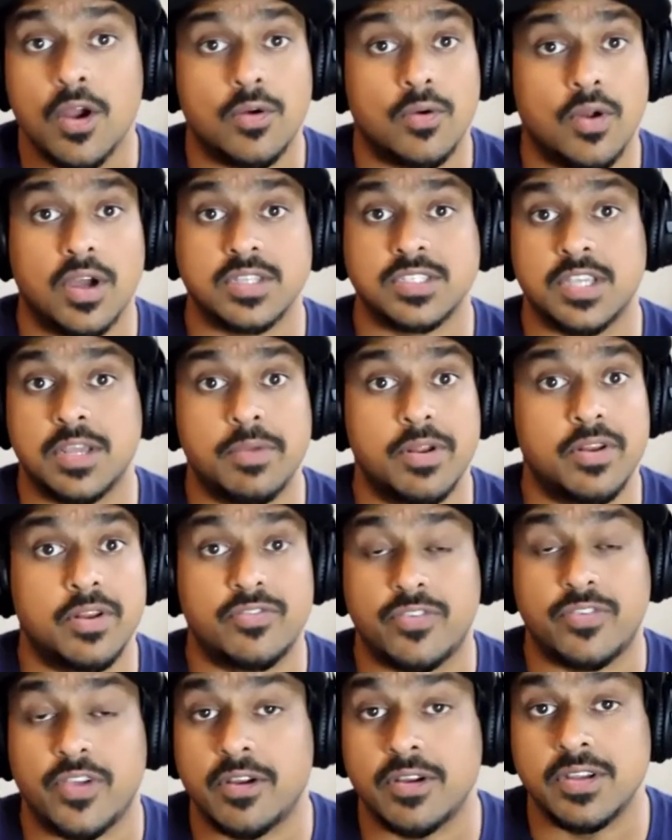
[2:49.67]
Roxanne
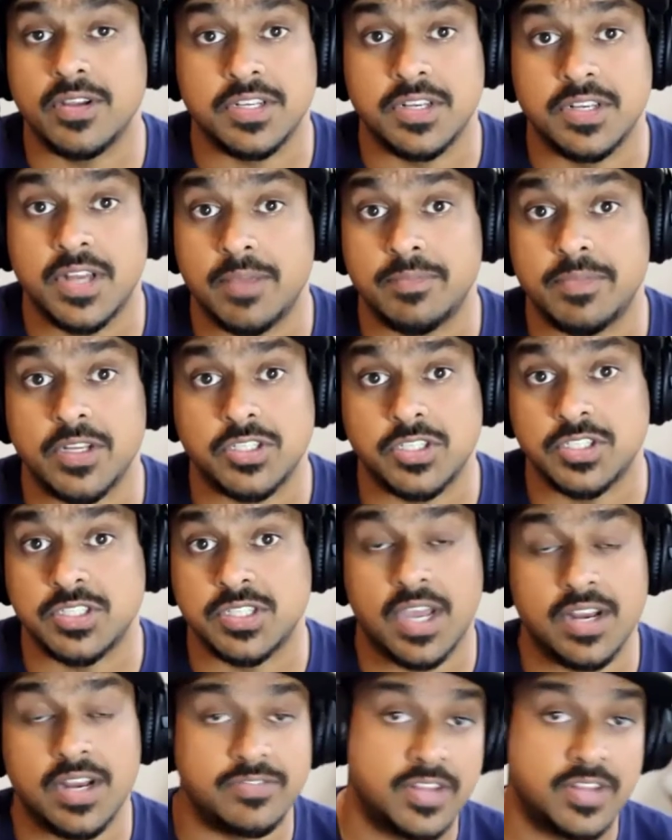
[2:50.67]
Modafferi is a name that she's
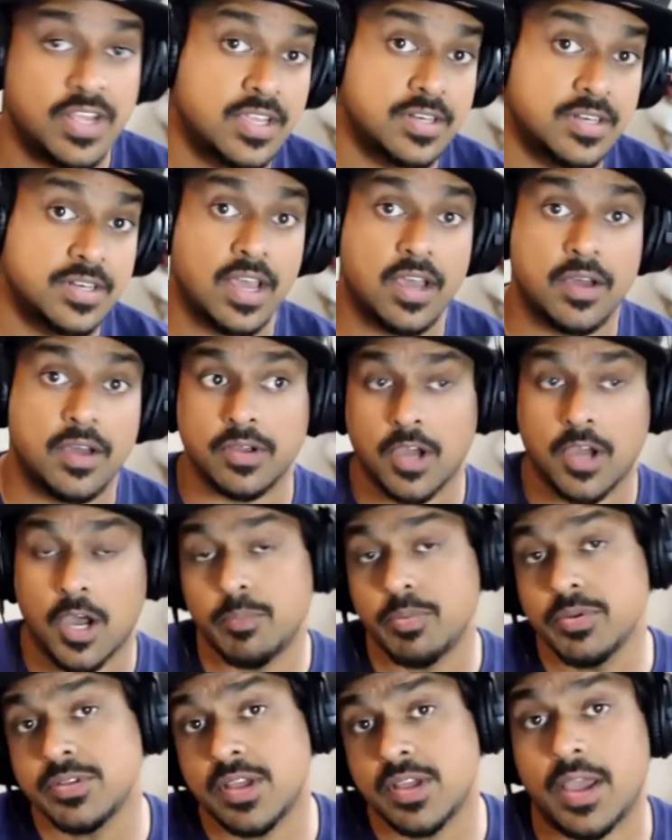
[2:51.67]
kind of taken down a
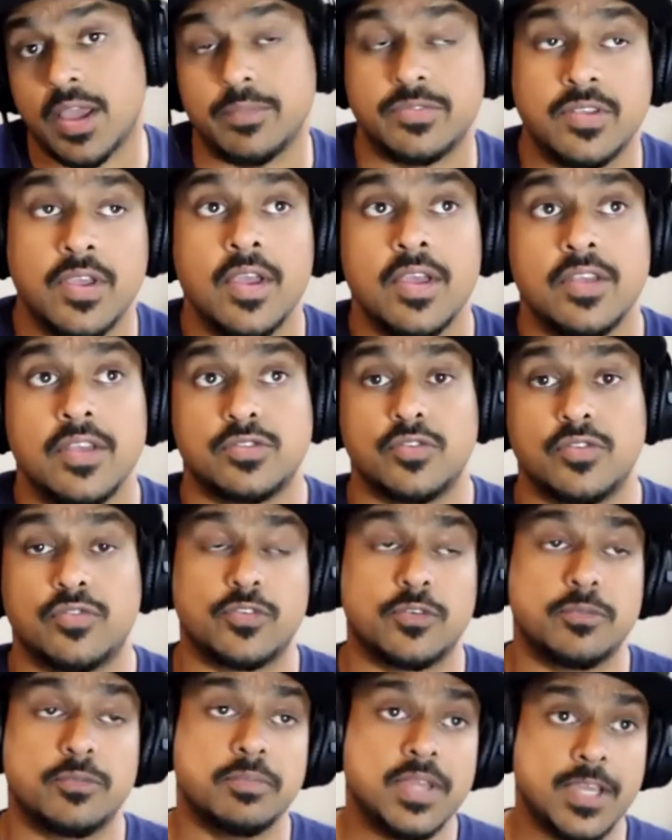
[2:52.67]
couple times. So
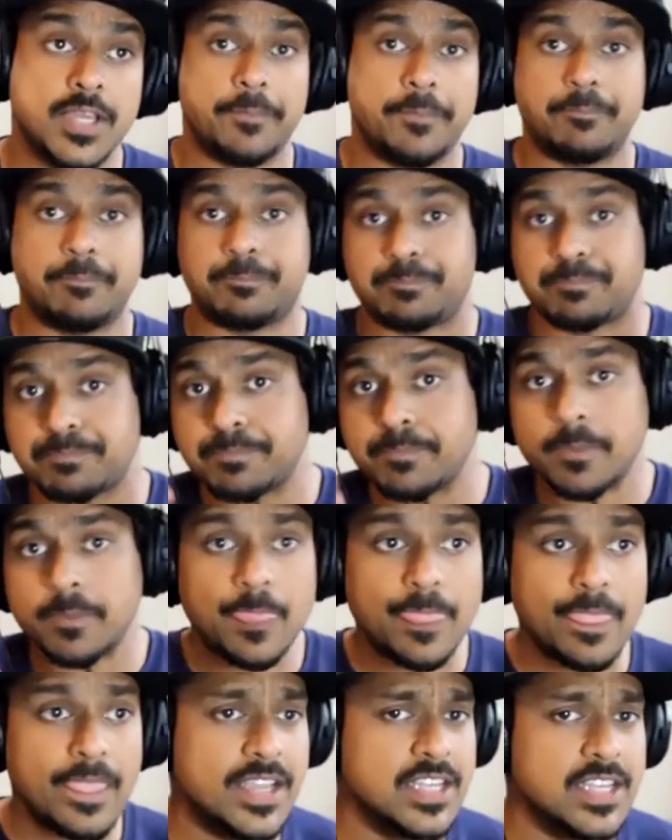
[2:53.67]
for me,
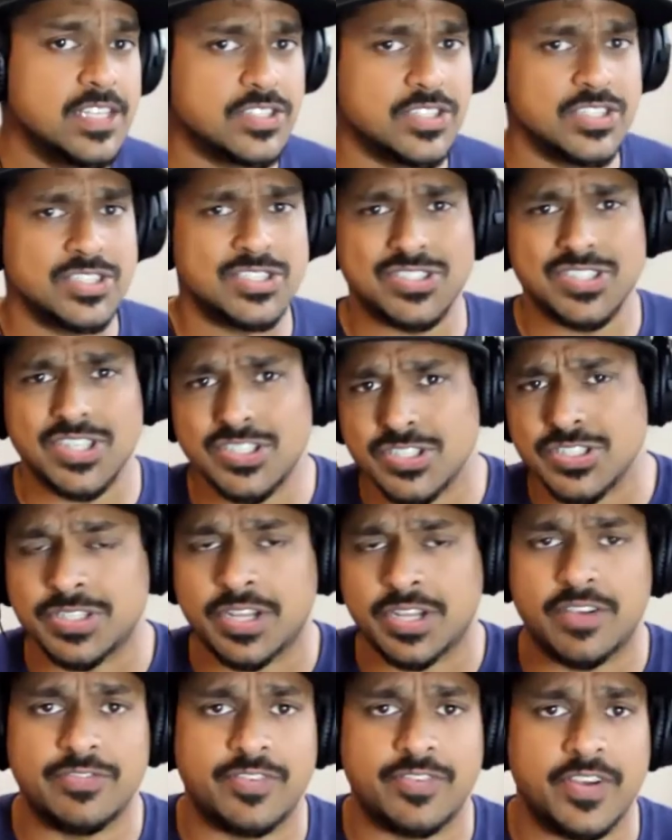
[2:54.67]
it's just such a
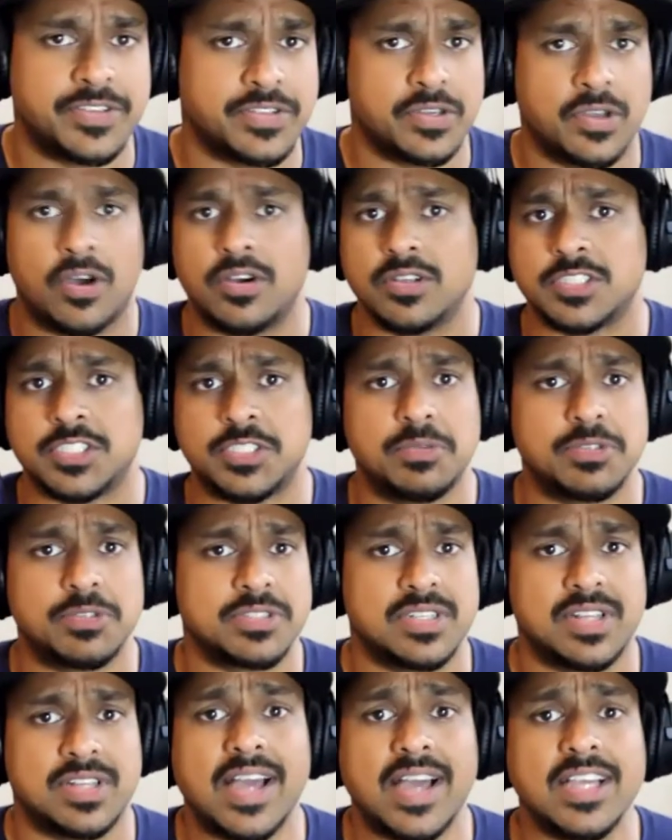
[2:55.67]
tough fight to call similar
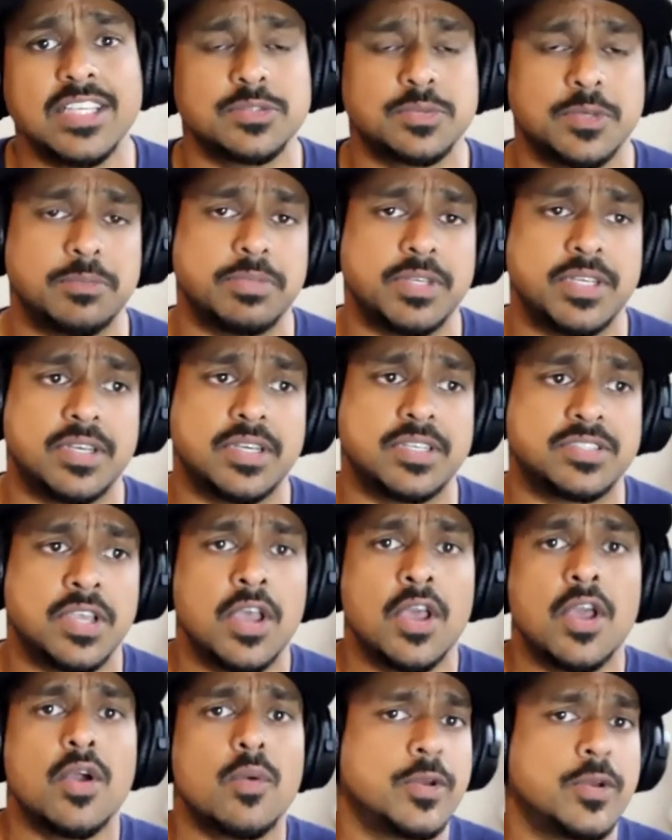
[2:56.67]
to the last one, because
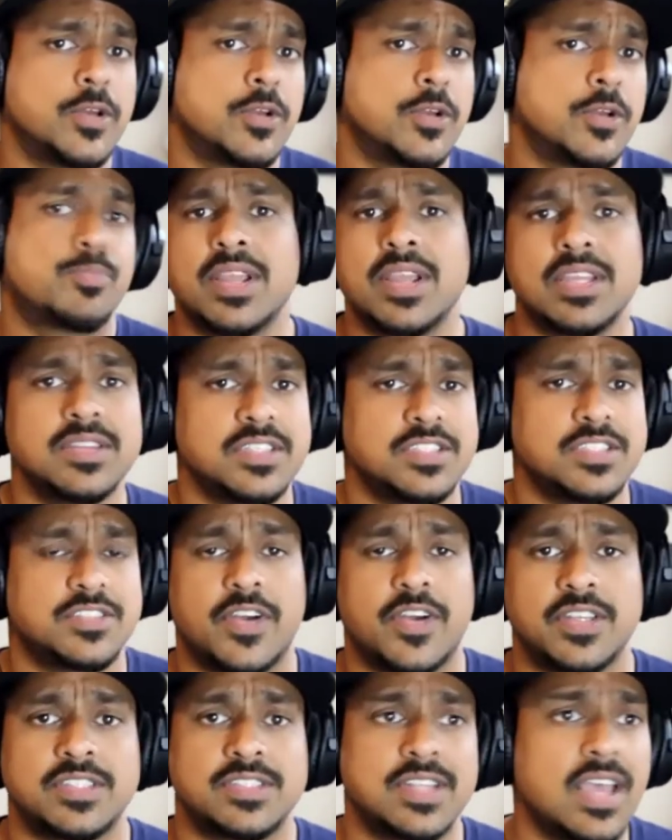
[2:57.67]
when you're breaking these
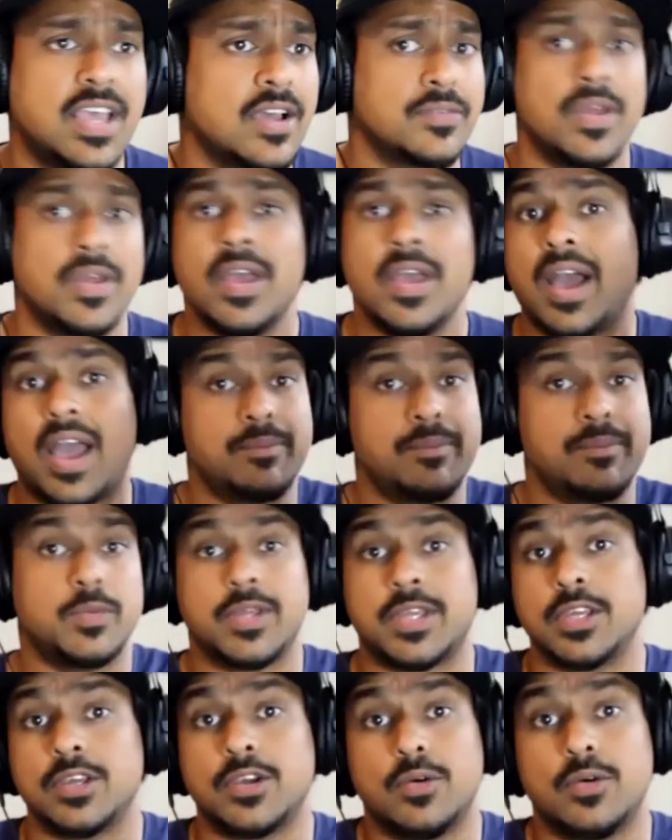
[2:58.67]
fights down, I mean,
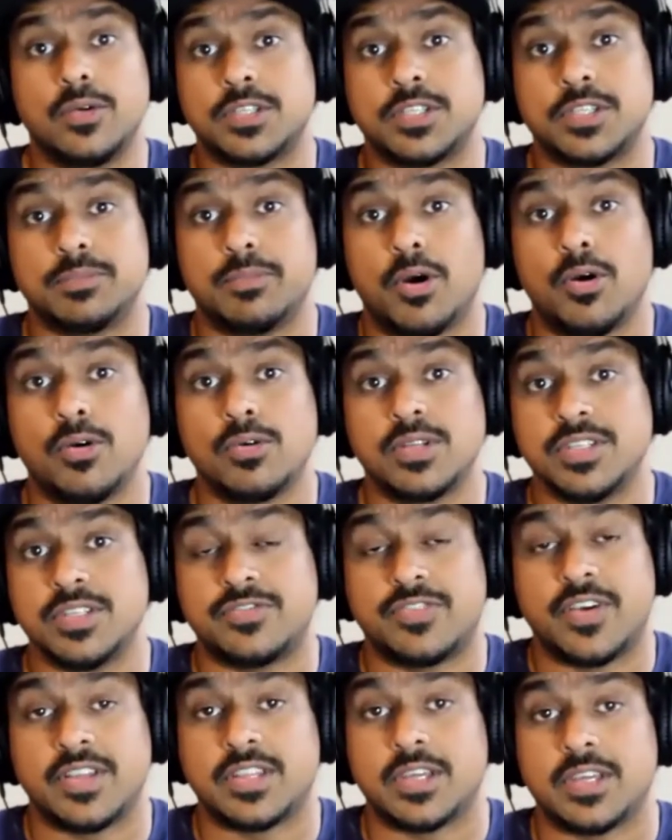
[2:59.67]
we can go into the Mowgli
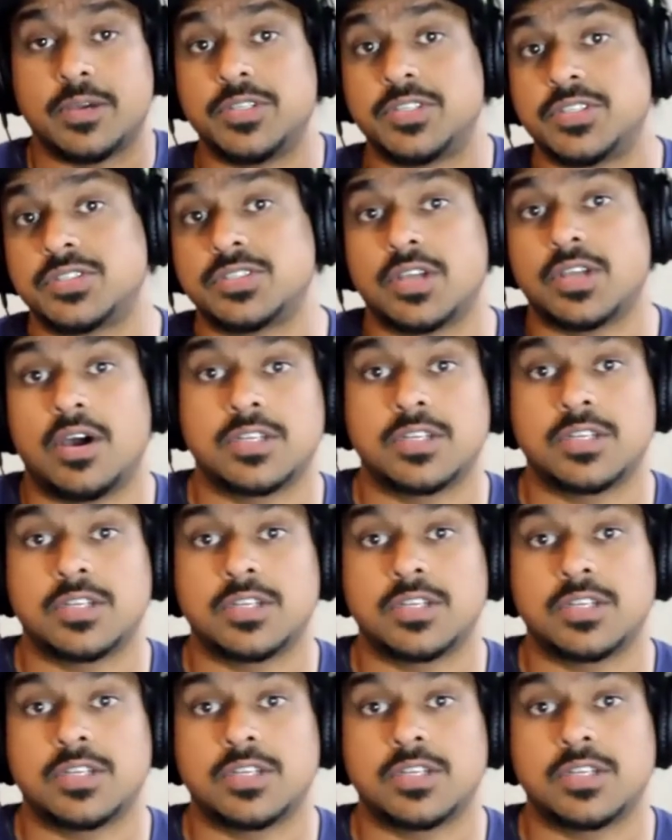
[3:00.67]
fight that we just talked